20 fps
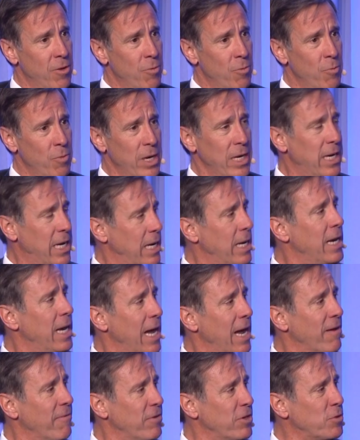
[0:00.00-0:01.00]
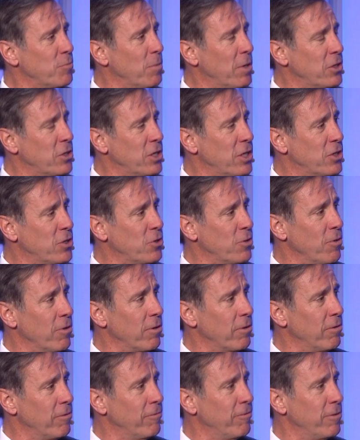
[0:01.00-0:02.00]
we didn't have as much
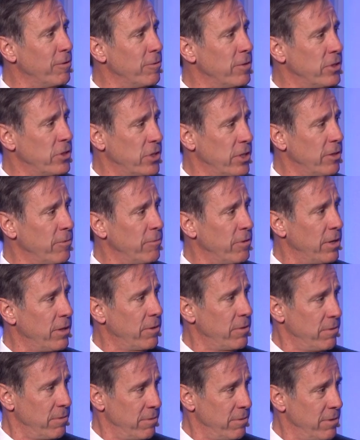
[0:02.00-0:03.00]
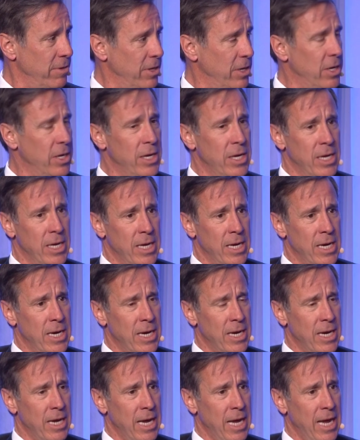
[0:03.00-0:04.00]
historical fluency with.
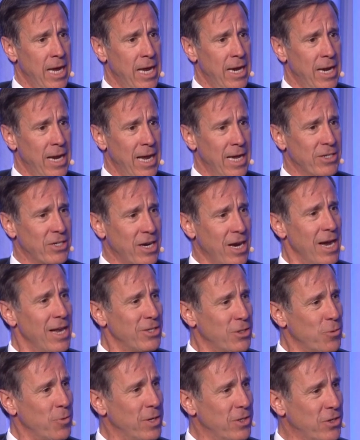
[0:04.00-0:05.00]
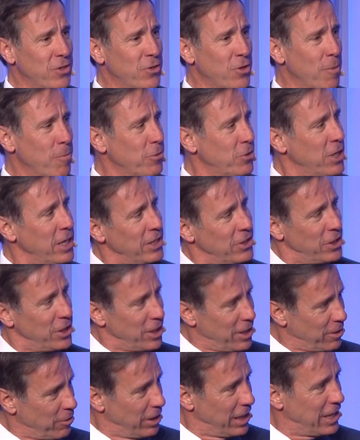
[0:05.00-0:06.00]
And as a consequence, it's almost
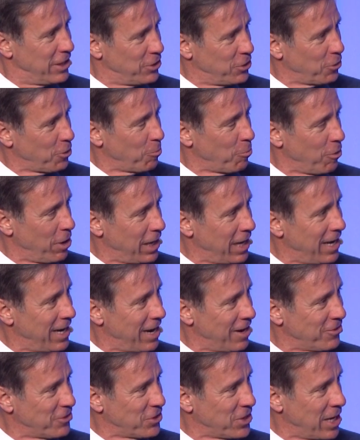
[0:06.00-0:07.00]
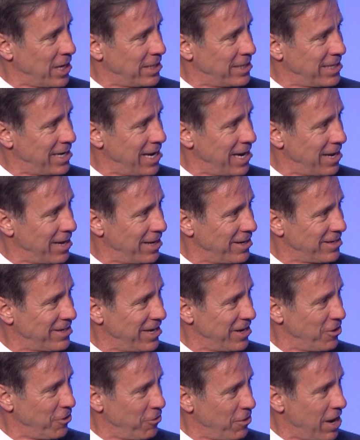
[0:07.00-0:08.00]
easier to bring in outside talent,
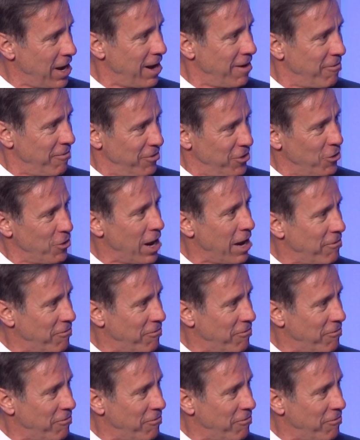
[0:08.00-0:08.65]
and you're not